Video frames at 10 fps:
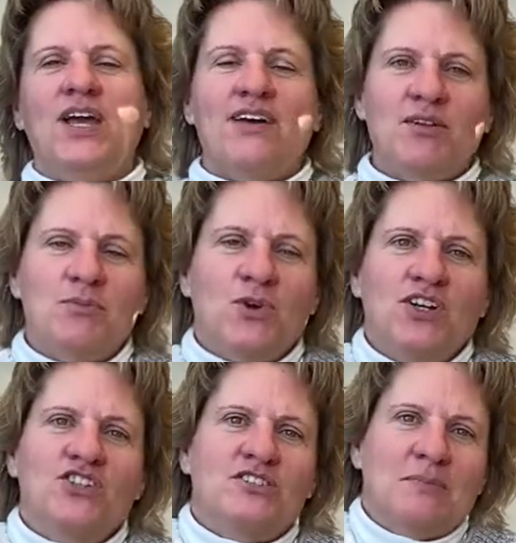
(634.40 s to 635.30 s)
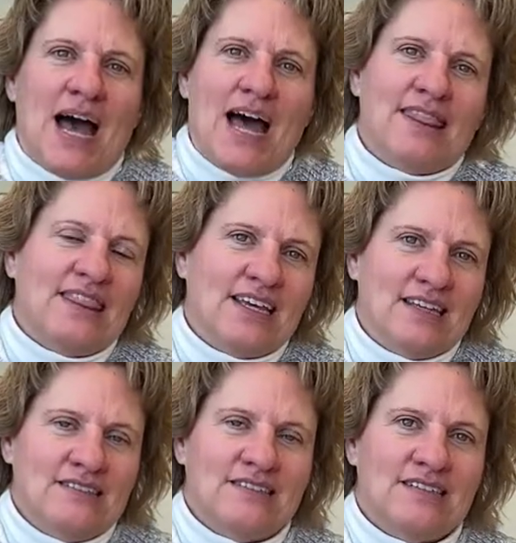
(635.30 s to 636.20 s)
We have embroidered some odd
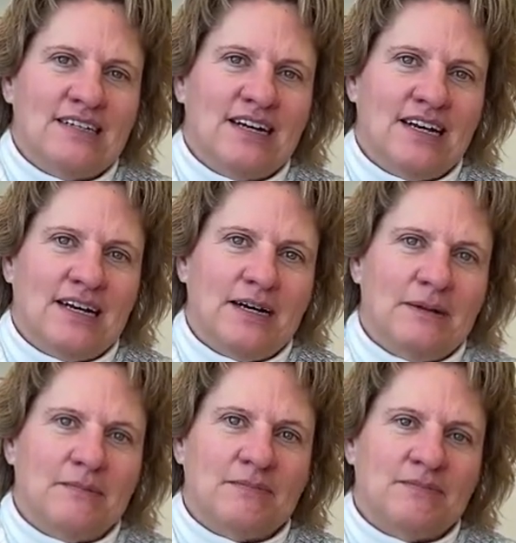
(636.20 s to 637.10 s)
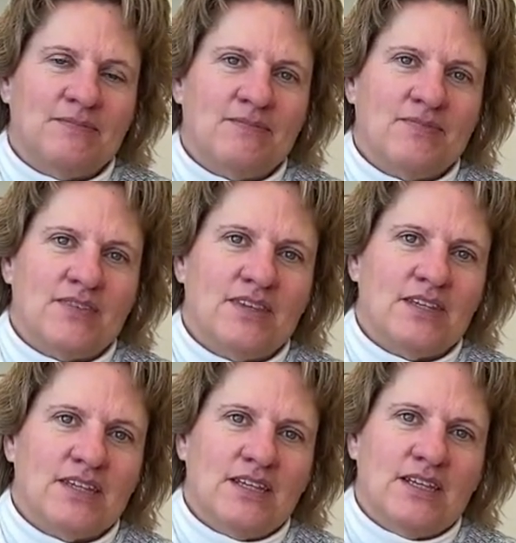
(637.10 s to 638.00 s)
things.
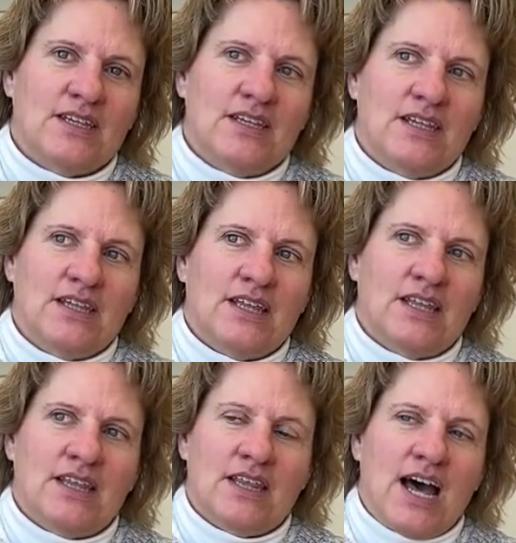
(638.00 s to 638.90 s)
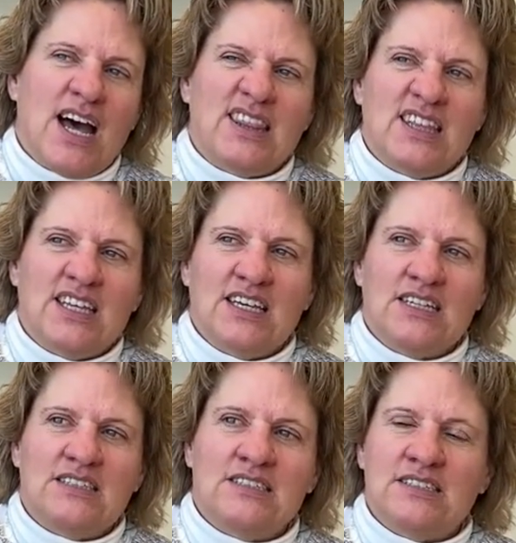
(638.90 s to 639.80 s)
Odd
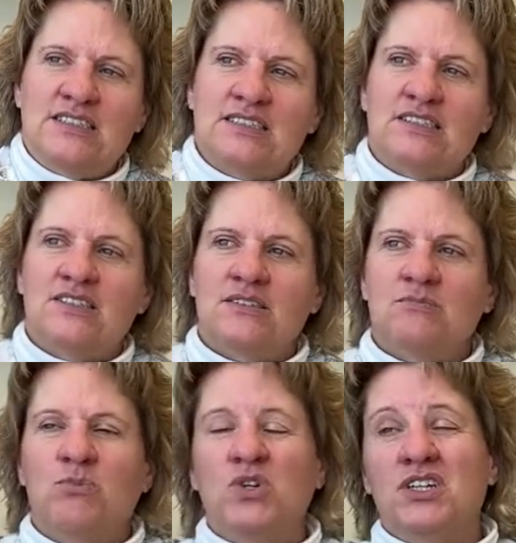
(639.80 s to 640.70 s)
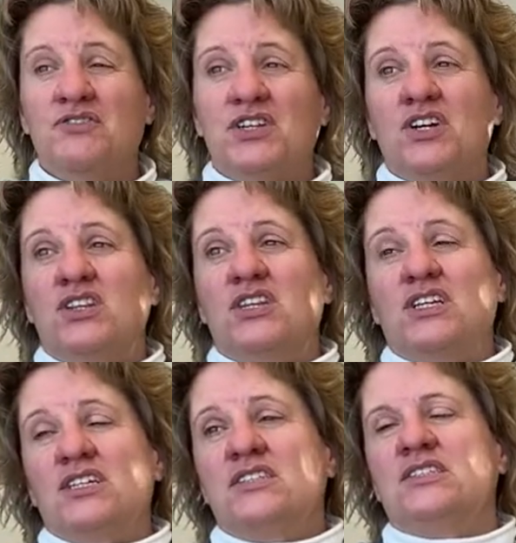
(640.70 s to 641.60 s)
things, more difficult
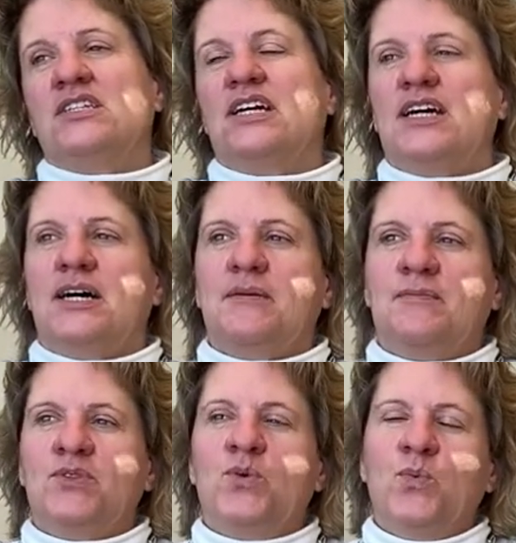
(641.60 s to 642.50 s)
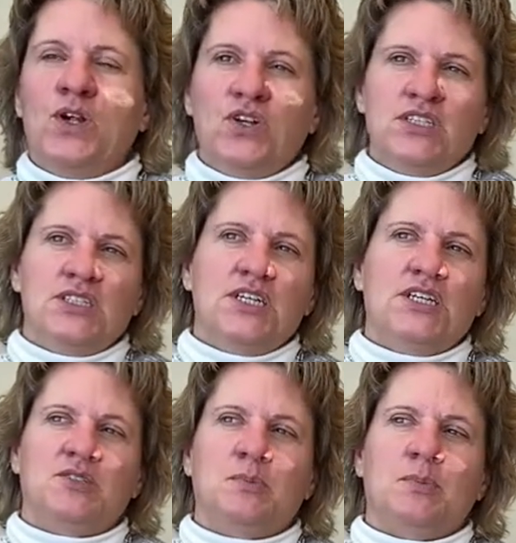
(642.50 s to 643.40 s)
things. The weirdest thing
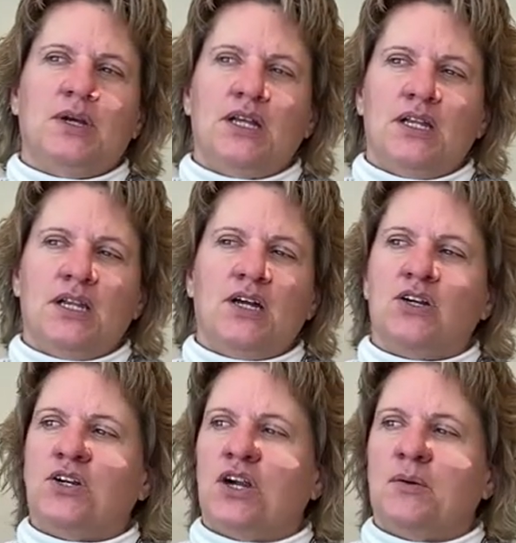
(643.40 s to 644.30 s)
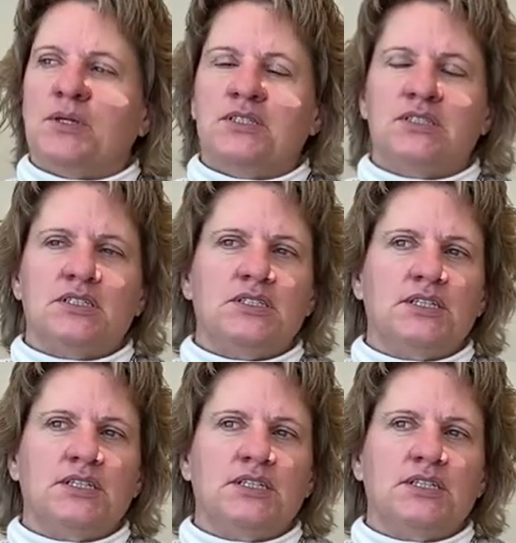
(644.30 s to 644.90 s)
has been undergarments.